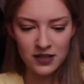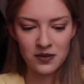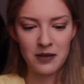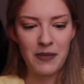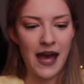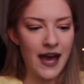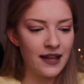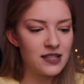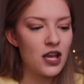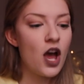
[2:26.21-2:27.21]
So the
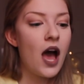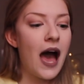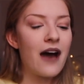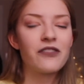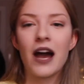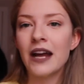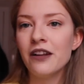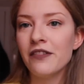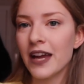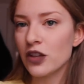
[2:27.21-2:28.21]
pants have
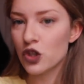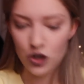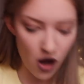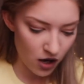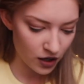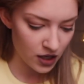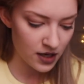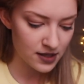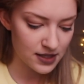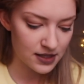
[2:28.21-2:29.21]
kind of a
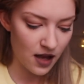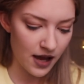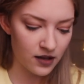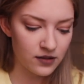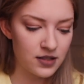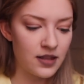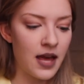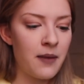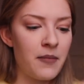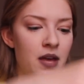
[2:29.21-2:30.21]
jogger style to
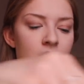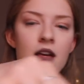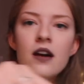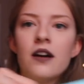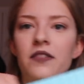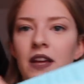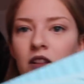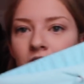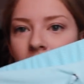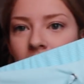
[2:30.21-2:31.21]
them. They
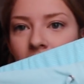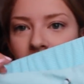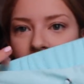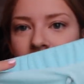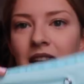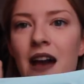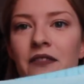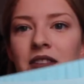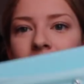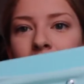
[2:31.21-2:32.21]
look like this. They
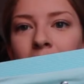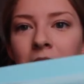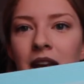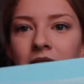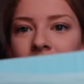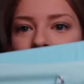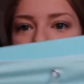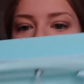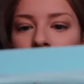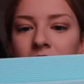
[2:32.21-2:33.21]
have this
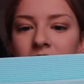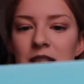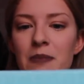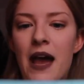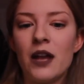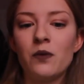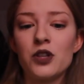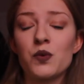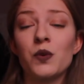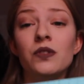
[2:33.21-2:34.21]
amazing waistband
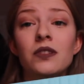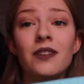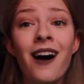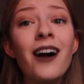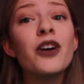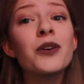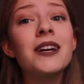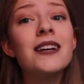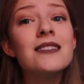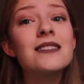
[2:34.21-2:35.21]
which will not
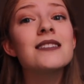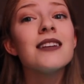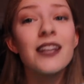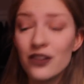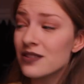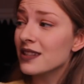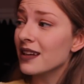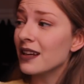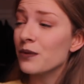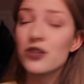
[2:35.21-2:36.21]
crease in your
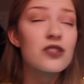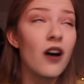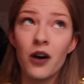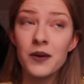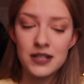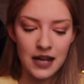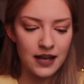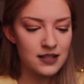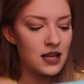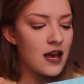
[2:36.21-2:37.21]
skin, which is always
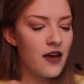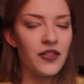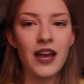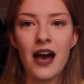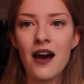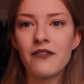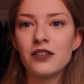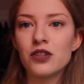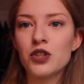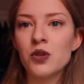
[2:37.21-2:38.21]
nice. They have
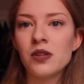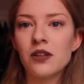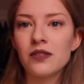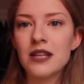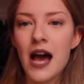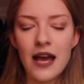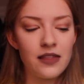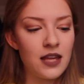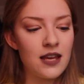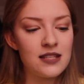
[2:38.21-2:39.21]
two little
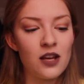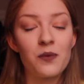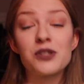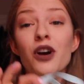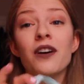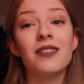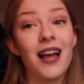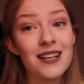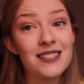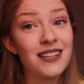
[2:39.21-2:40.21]
tie thingies here which are
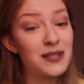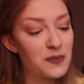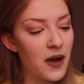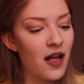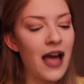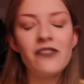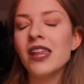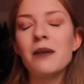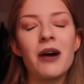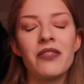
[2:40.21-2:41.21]
elastic as well.
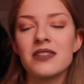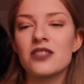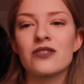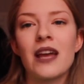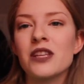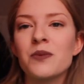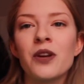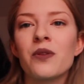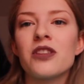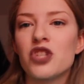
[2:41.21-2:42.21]
Everything about this is just, I just
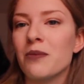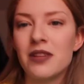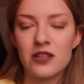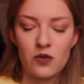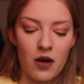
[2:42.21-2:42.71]
want to go to the gym in these